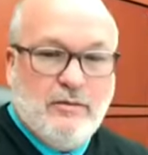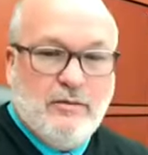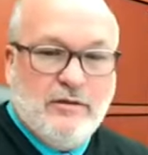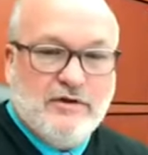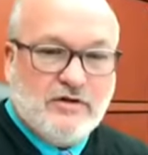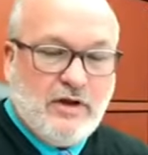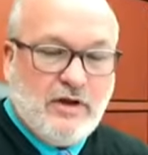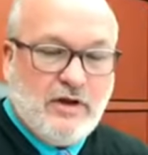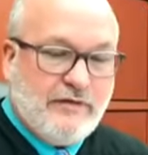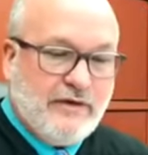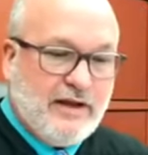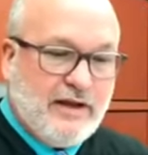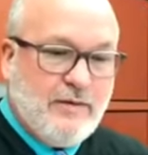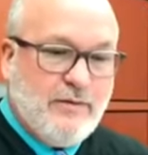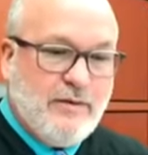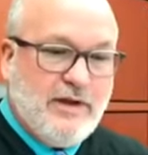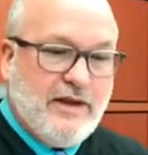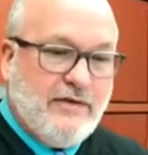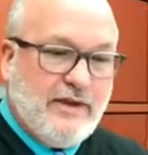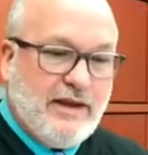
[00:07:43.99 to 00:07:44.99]
Mr. Levin, give
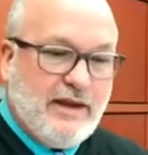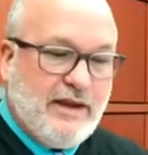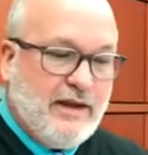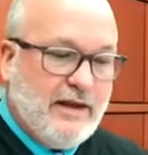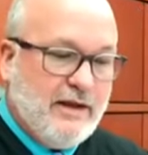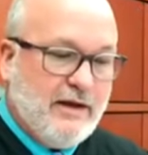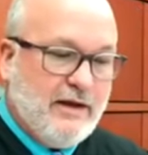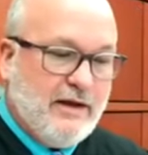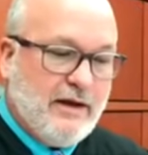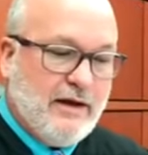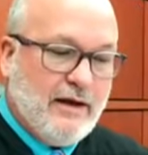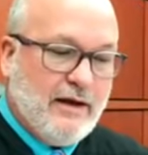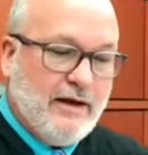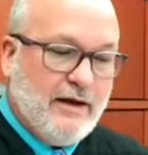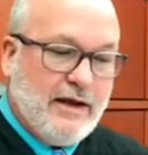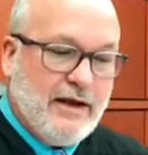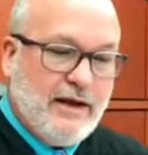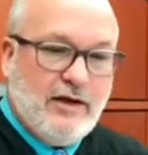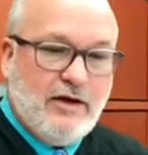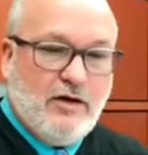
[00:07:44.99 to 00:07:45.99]
me the,
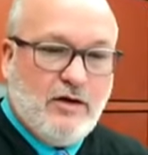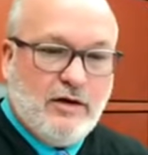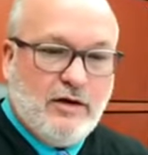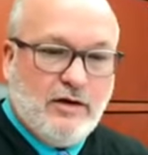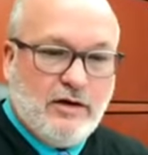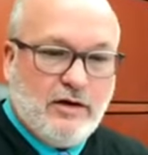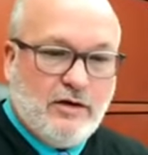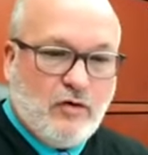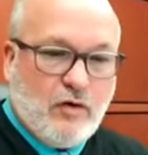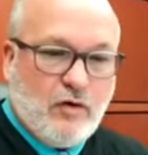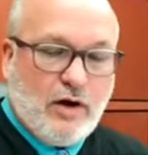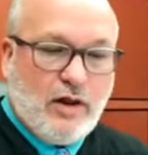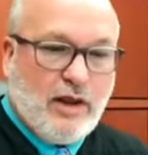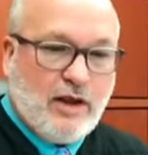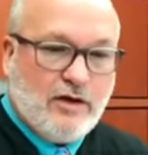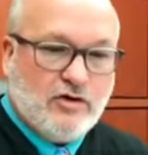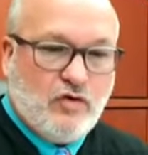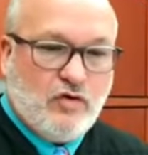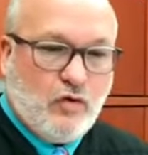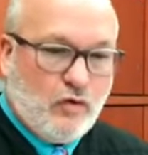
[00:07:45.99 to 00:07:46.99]
in
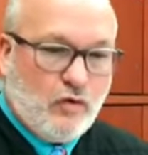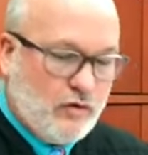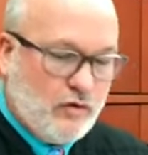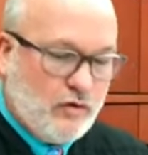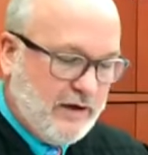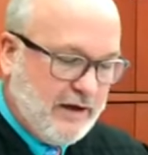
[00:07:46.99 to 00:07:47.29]
chronological order,